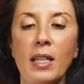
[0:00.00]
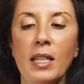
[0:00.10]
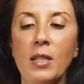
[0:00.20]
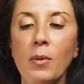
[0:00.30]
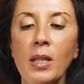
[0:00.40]

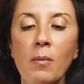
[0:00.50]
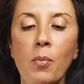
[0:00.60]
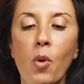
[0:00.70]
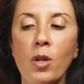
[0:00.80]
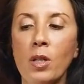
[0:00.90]
It's really
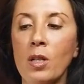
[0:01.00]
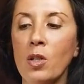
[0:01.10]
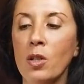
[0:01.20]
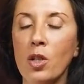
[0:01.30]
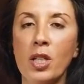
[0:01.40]

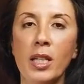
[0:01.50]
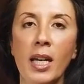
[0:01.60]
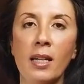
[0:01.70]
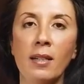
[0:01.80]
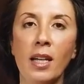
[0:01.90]
important to
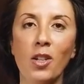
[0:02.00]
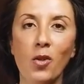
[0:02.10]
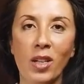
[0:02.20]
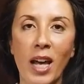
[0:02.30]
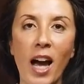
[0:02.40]
understand that you